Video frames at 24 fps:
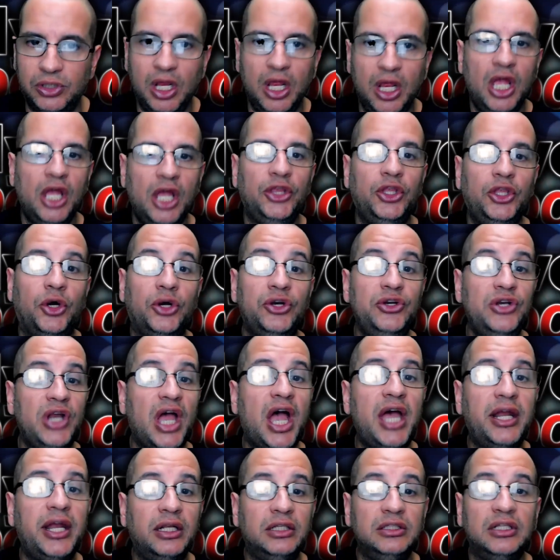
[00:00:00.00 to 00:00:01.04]
There are not
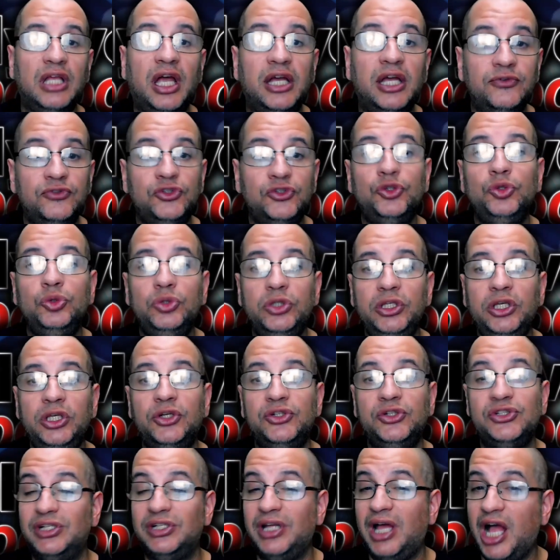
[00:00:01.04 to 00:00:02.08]
a lot of true leaders in
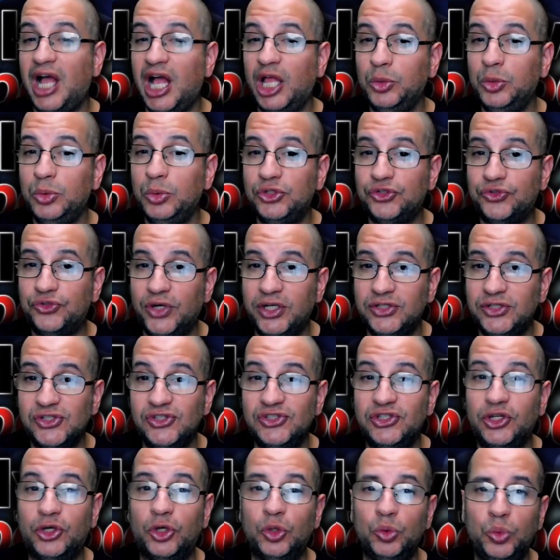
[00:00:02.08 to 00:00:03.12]
the Hollywood trenches that
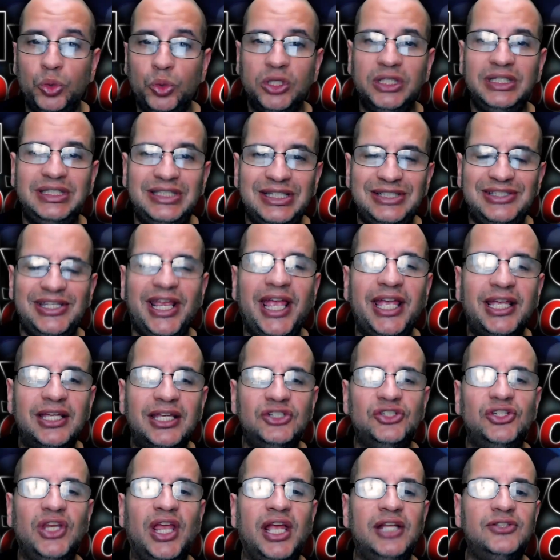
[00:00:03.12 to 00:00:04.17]
are willing to take a
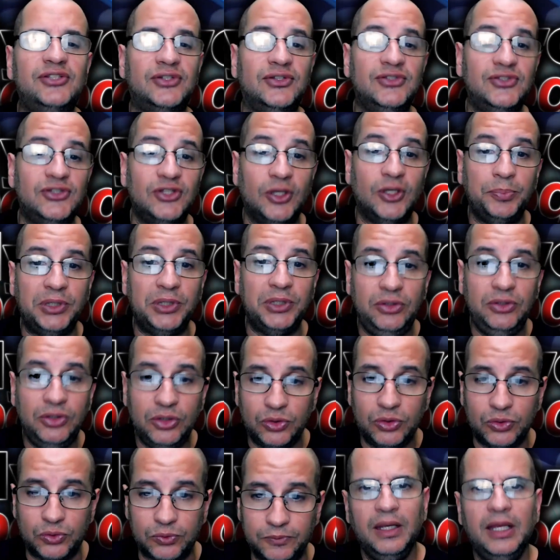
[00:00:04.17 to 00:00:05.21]
chance on something
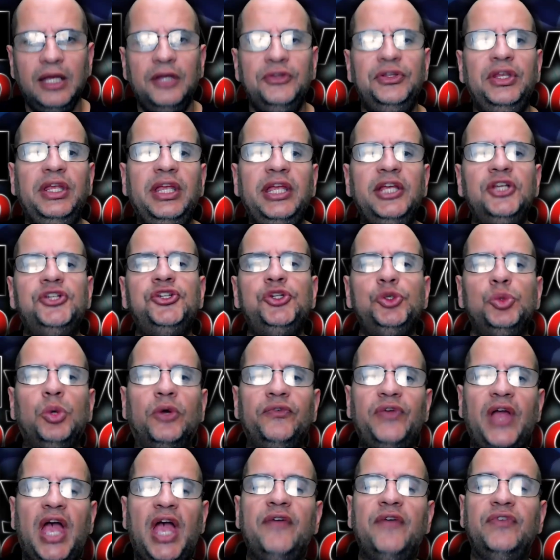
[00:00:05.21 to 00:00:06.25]
new. The issue of
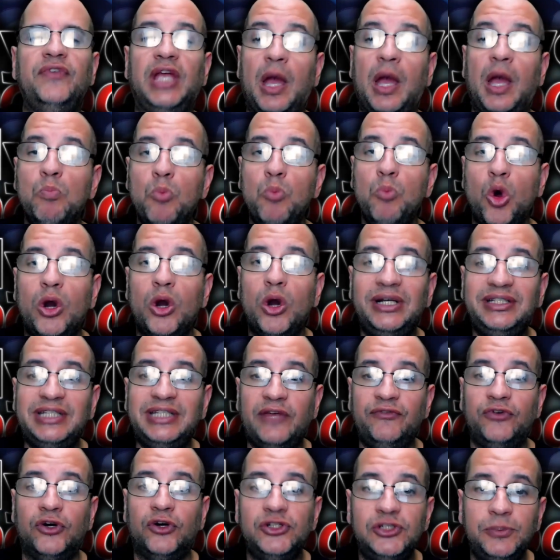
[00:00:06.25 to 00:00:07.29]
having a more
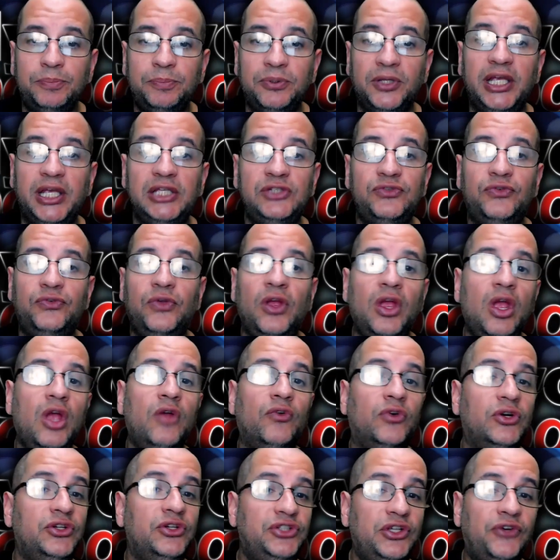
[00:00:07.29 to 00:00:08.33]
diverse place for
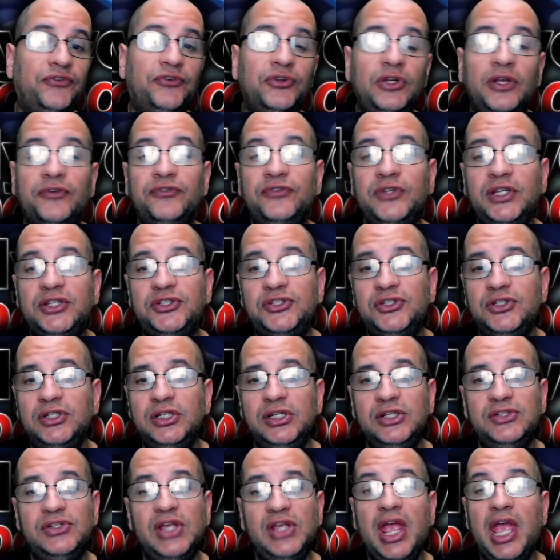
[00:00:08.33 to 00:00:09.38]
different ethnicities
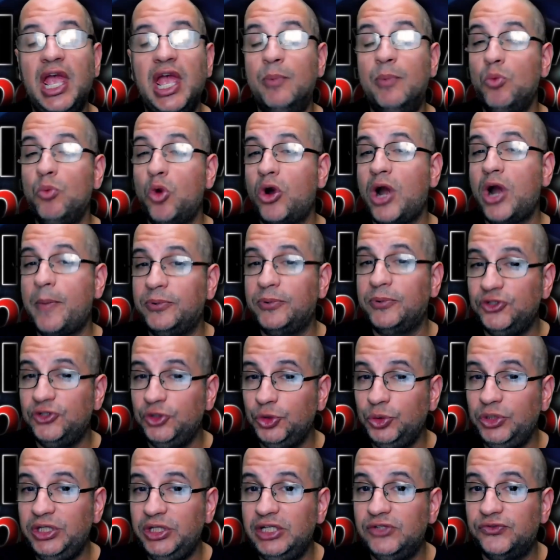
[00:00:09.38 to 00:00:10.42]
and more
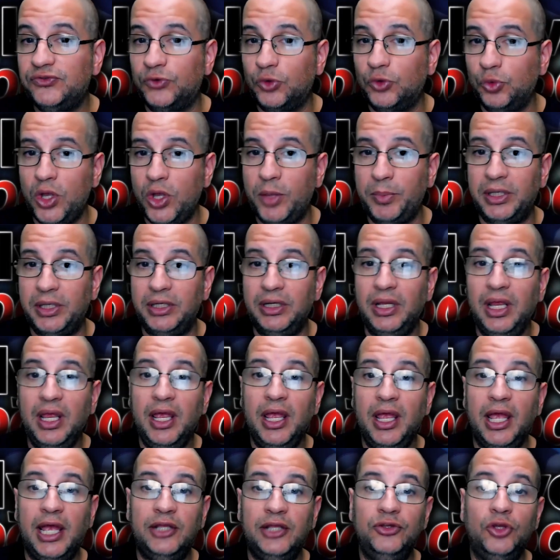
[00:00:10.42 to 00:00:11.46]
opportunities for women
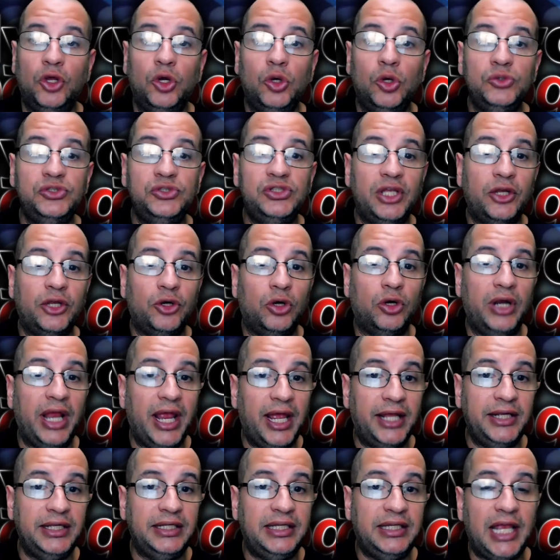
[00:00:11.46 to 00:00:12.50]
and those that are
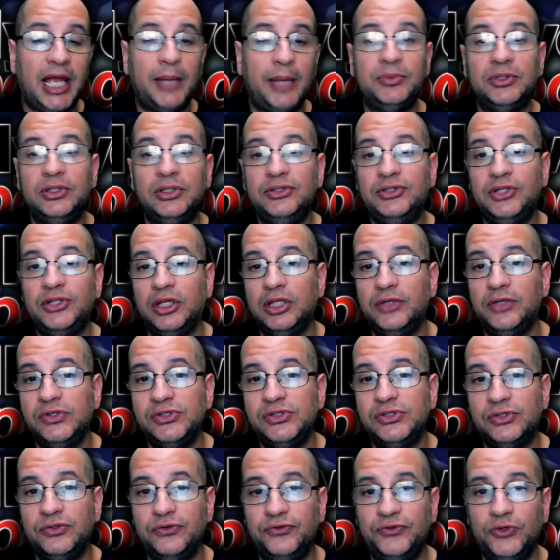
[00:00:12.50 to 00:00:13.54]
handicapped in the television
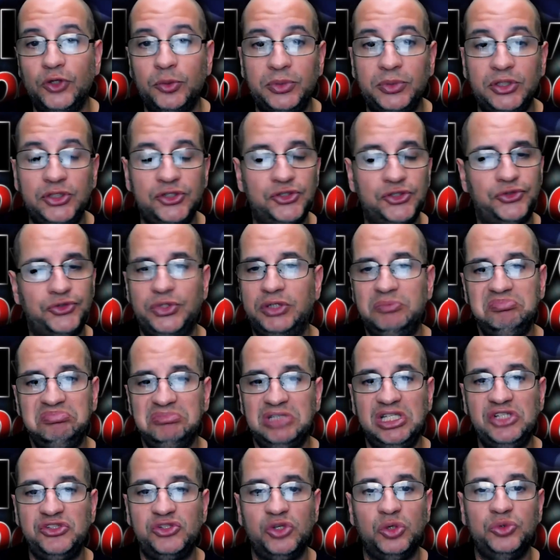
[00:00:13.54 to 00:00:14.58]
and film industry is
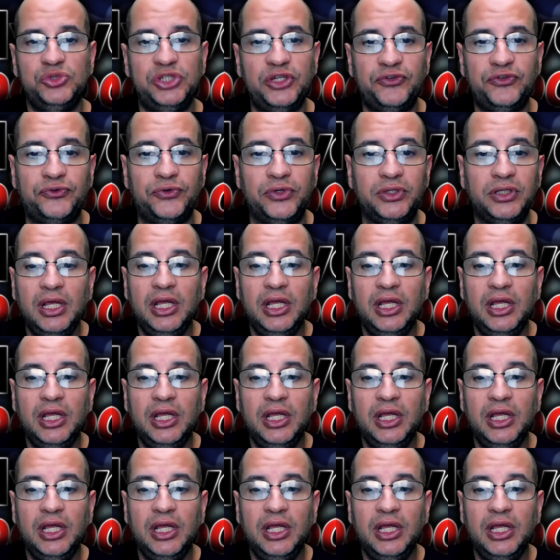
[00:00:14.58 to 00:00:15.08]
no different.